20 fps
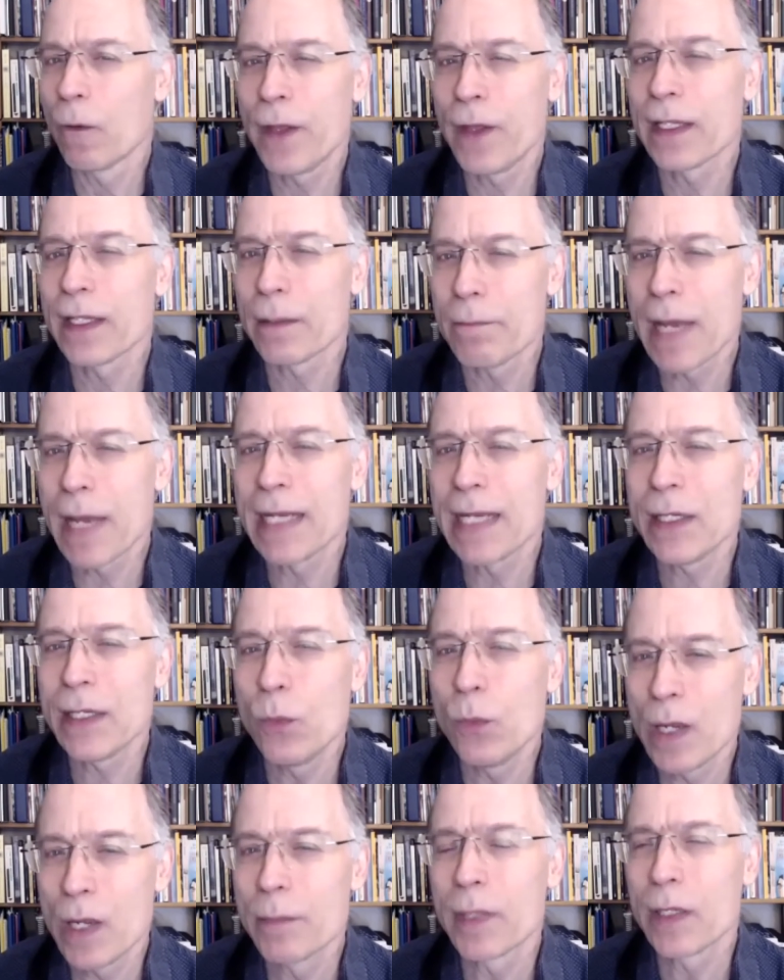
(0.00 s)
think many
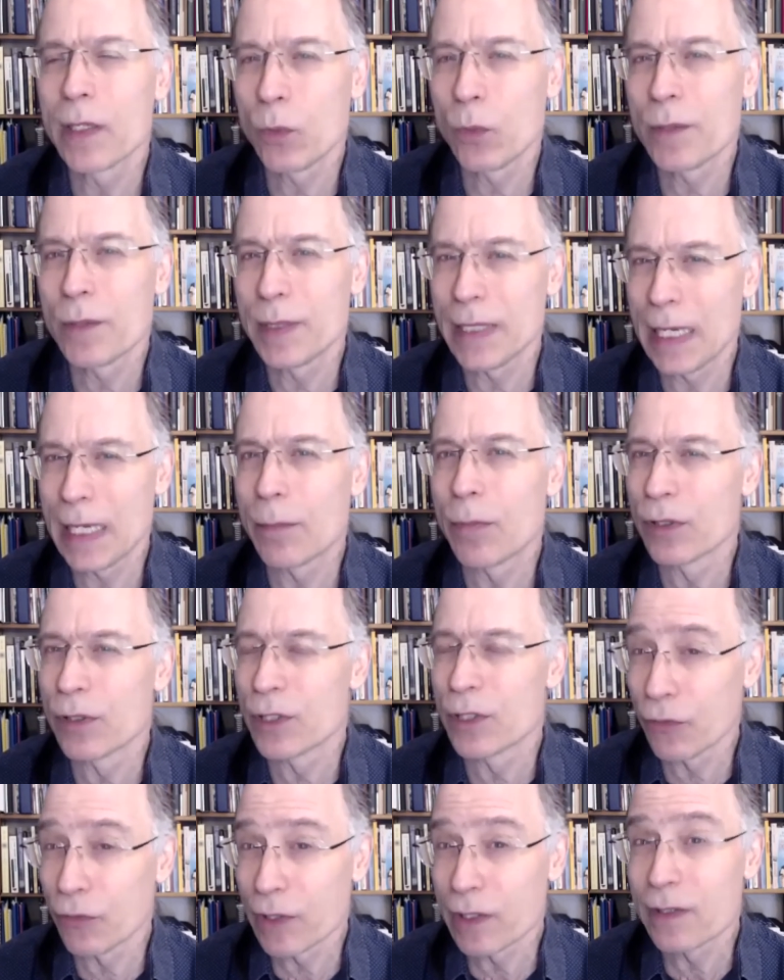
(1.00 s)
women would be able
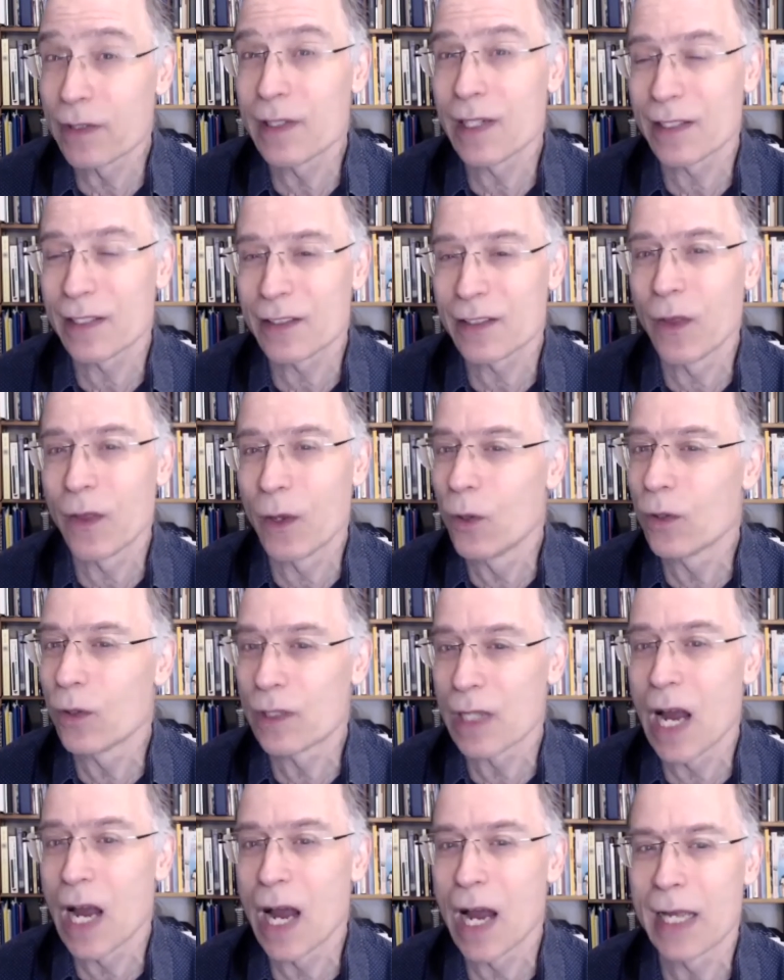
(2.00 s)
to resist those
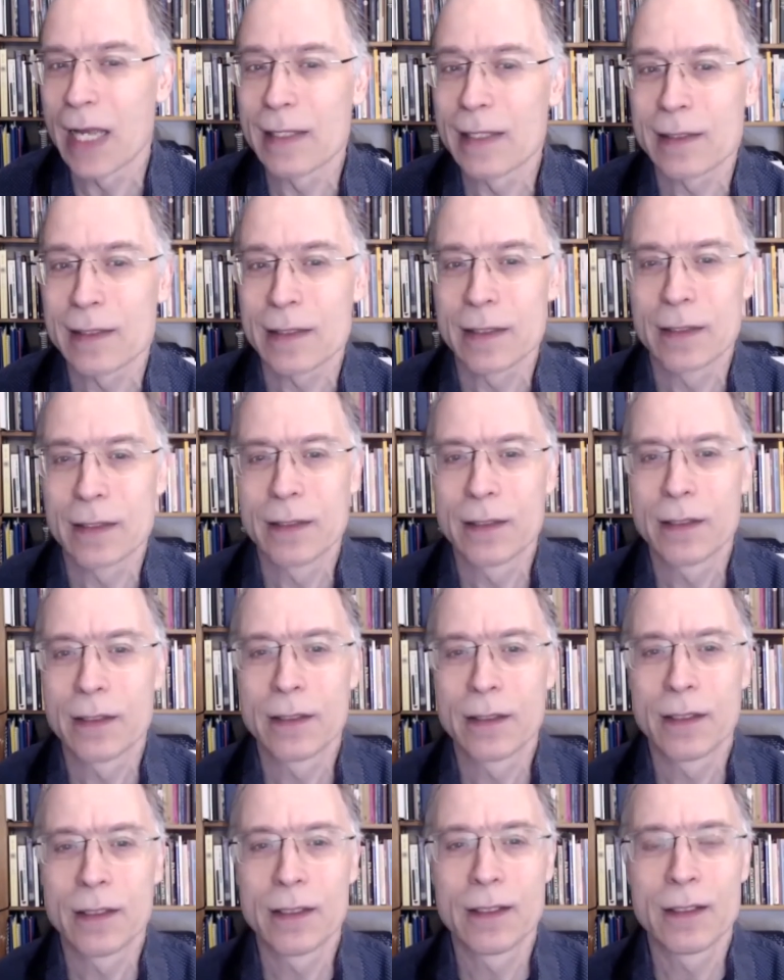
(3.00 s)
eyes."
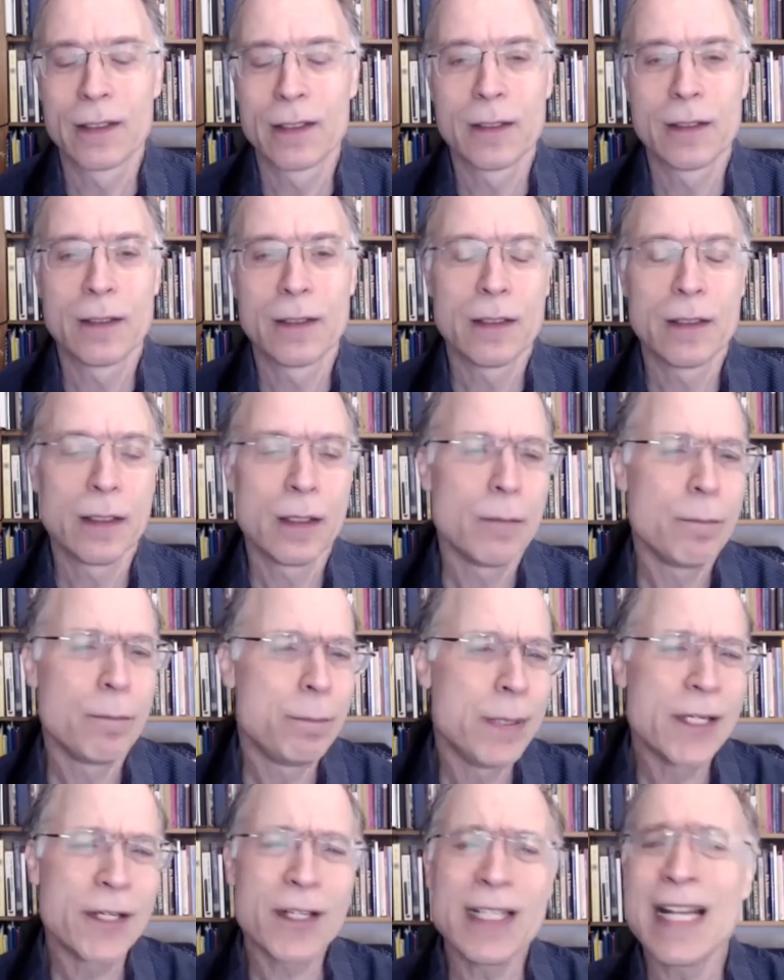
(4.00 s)

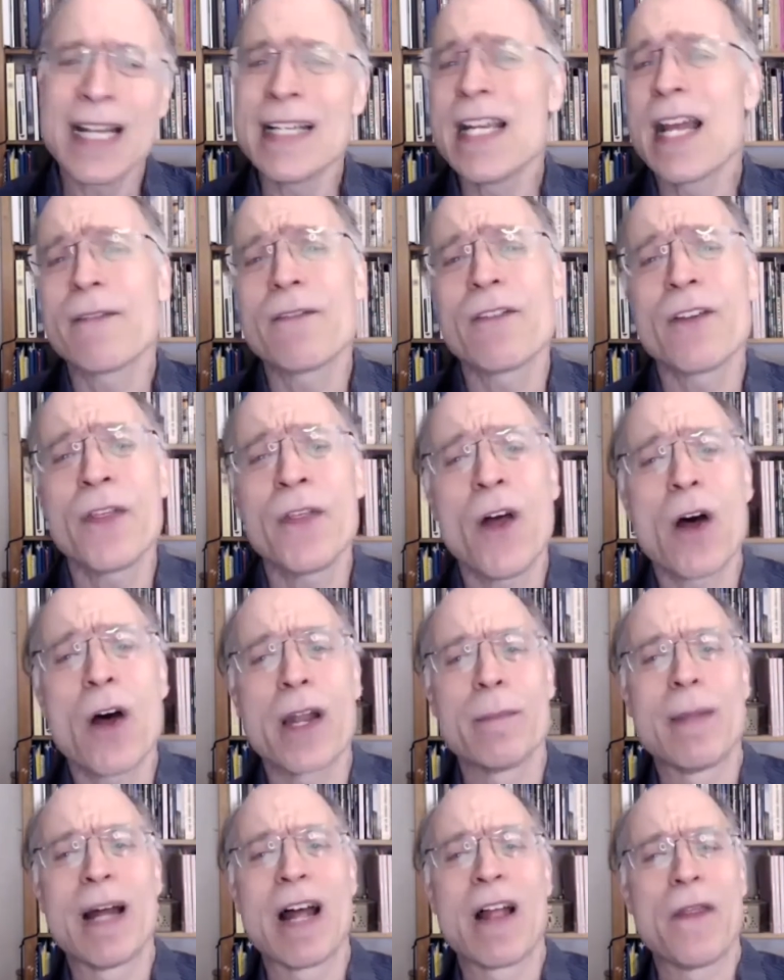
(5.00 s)
Birgit had never thought
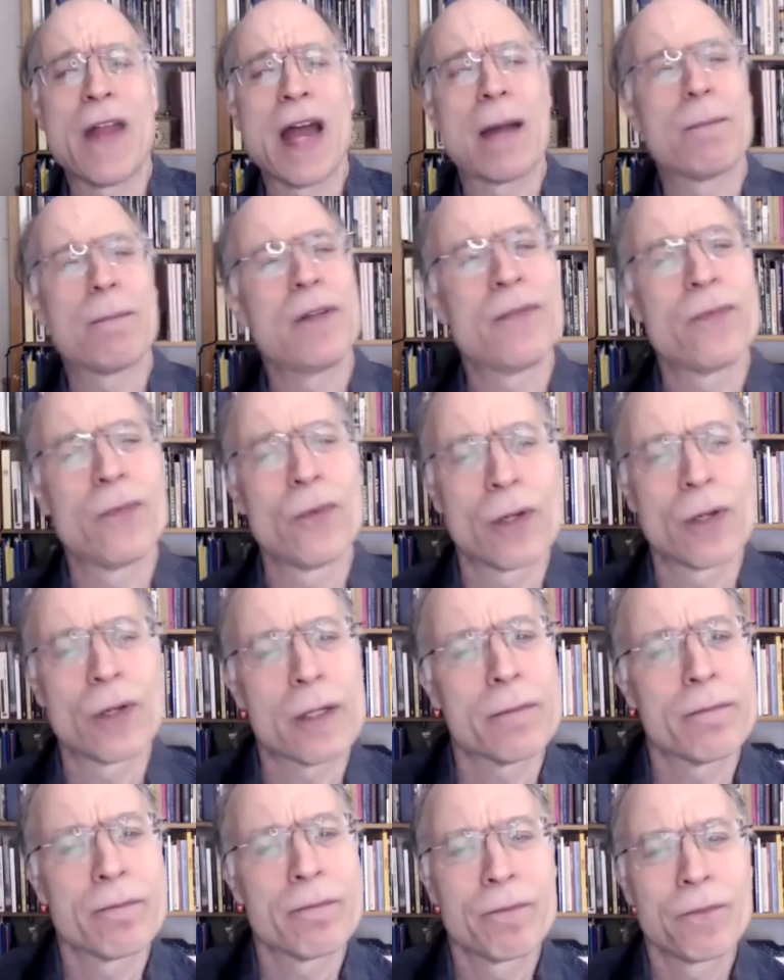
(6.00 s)
about that before,
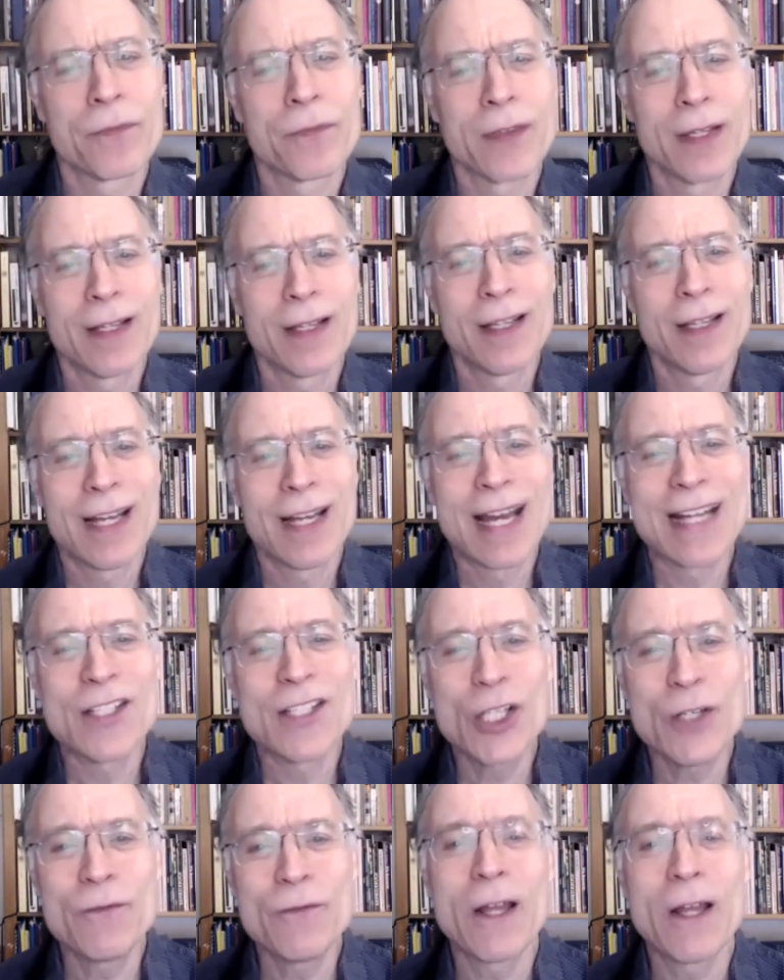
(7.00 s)
and
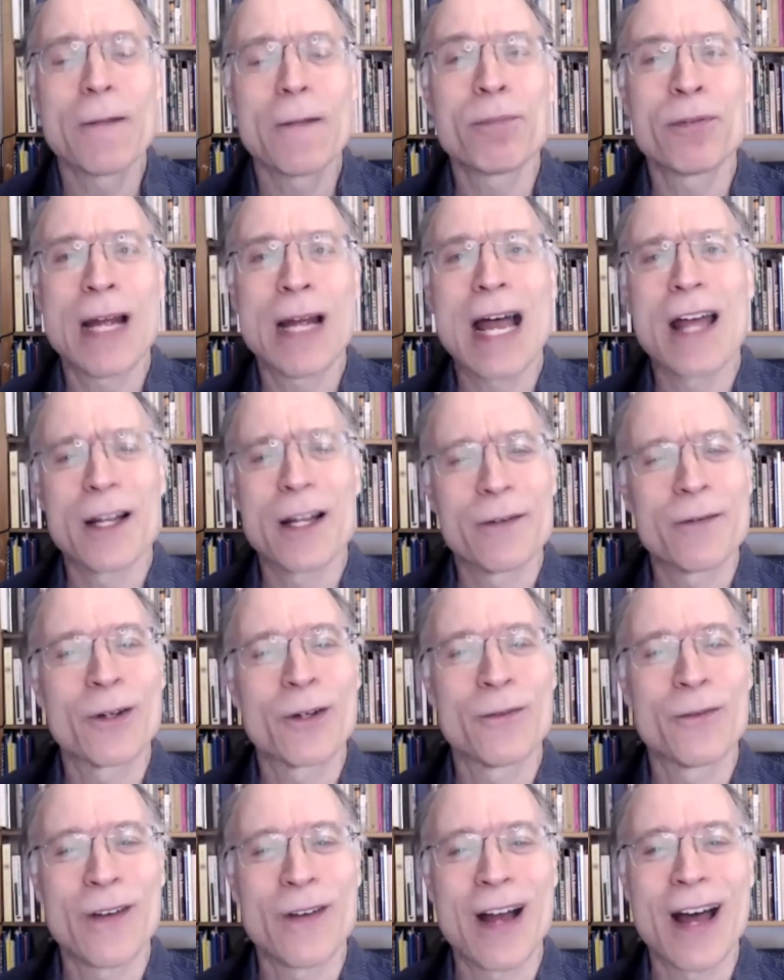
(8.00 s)
she felt proud of her
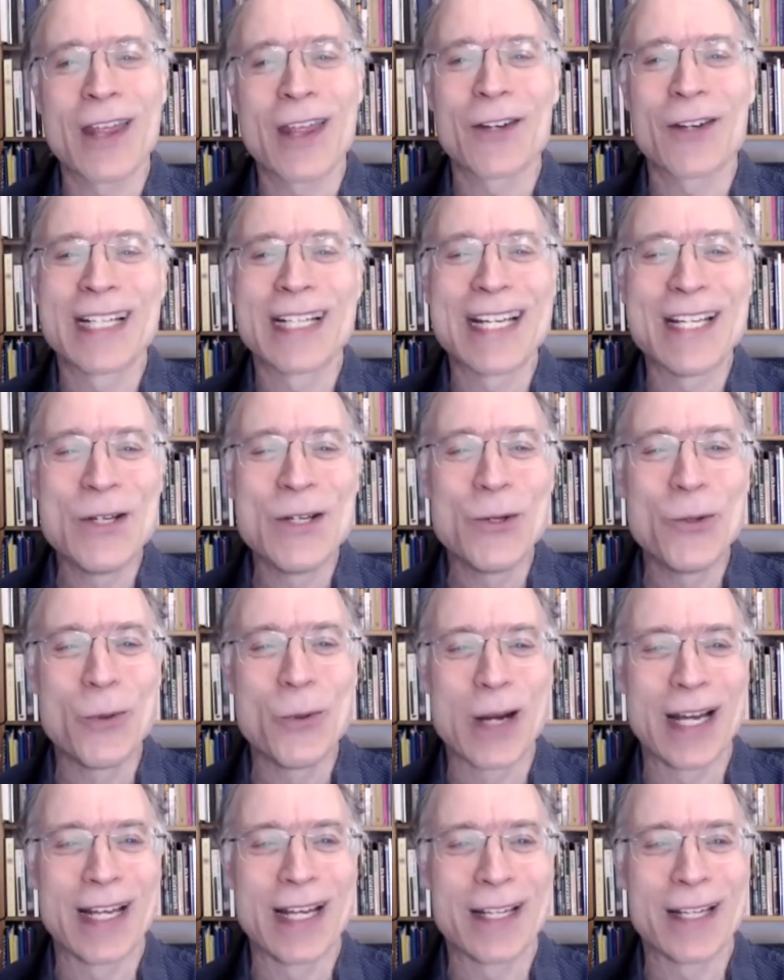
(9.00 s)
father in a new
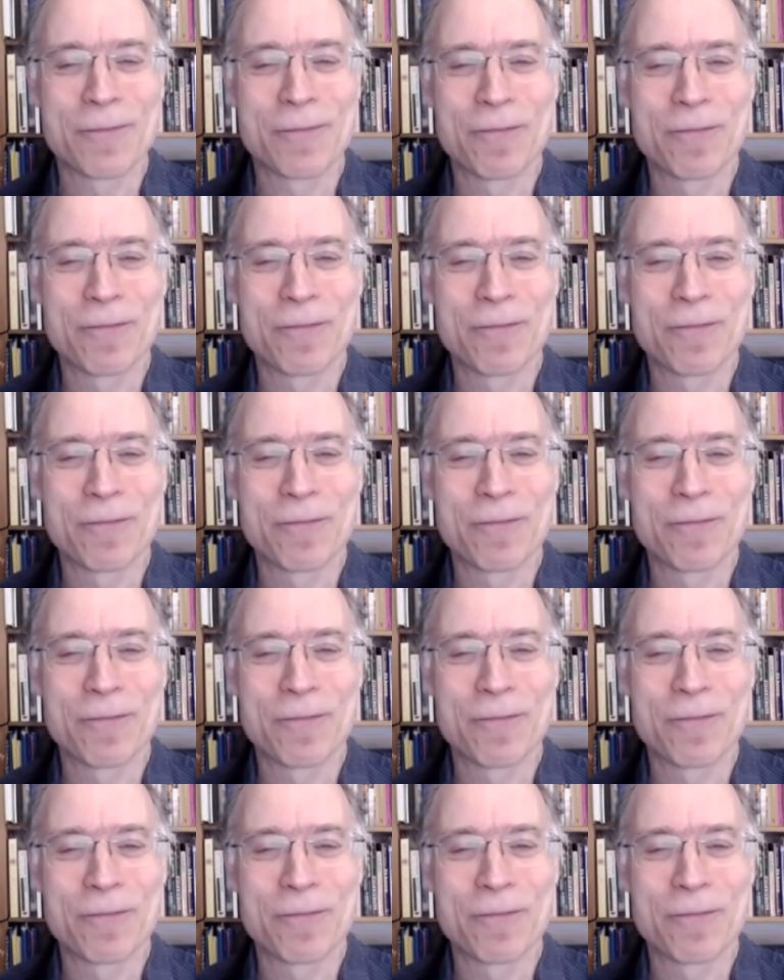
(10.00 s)
way.